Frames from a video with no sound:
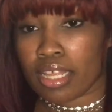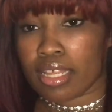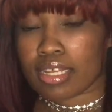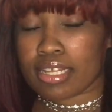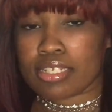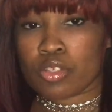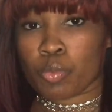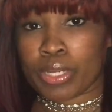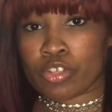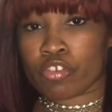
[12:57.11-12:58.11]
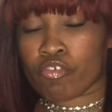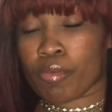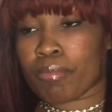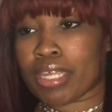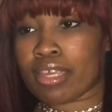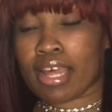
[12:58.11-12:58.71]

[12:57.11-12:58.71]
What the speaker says: because it's winter for me.